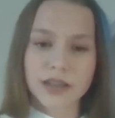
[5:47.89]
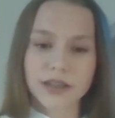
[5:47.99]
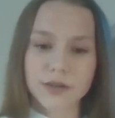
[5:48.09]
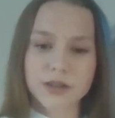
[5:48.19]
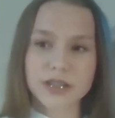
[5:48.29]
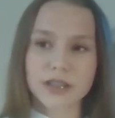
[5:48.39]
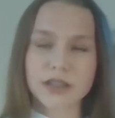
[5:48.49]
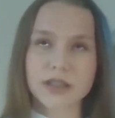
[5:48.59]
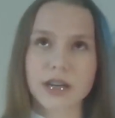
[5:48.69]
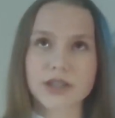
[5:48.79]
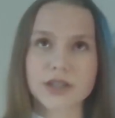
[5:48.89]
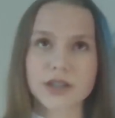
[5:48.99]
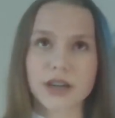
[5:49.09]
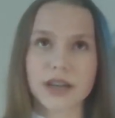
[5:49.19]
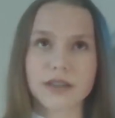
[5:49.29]
there is such
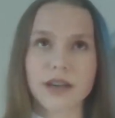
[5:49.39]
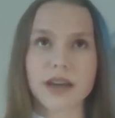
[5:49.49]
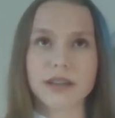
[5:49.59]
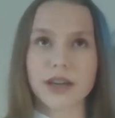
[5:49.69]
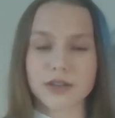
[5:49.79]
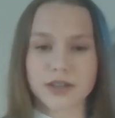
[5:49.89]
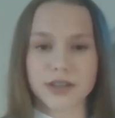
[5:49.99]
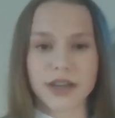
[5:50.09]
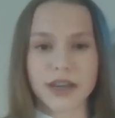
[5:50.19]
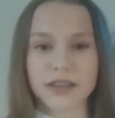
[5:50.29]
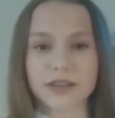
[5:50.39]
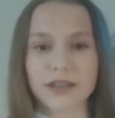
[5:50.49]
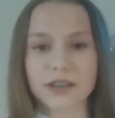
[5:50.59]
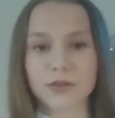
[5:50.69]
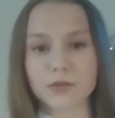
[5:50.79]
an energy and
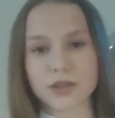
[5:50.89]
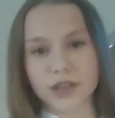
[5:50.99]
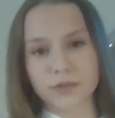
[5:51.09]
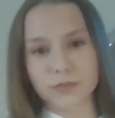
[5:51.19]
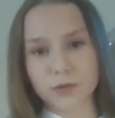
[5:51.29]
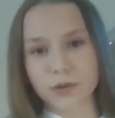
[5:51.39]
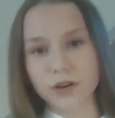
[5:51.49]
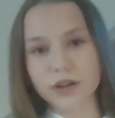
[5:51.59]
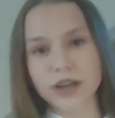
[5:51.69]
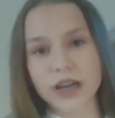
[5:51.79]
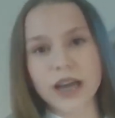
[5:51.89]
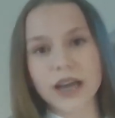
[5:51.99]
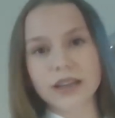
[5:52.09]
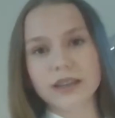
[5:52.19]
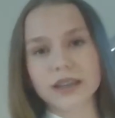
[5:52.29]
enthusiasm to work
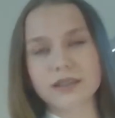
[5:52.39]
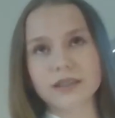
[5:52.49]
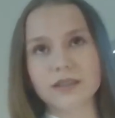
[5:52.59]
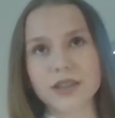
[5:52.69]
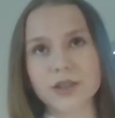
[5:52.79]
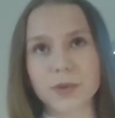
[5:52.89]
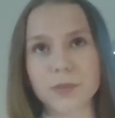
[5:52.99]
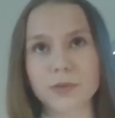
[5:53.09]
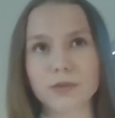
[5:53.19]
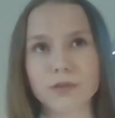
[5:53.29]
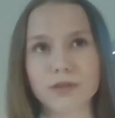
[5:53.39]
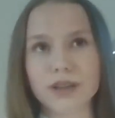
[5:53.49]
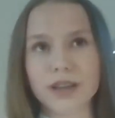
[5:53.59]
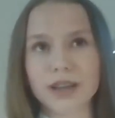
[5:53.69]
that these people